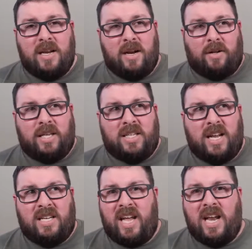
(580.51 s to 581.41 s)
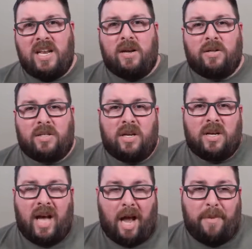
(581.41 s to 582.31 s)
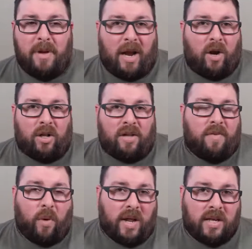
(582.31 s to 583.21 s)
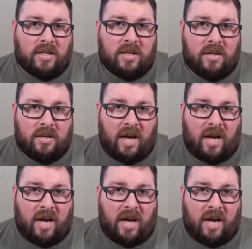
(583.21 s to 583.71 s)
let's say 10 years, I'd be in my early 40s.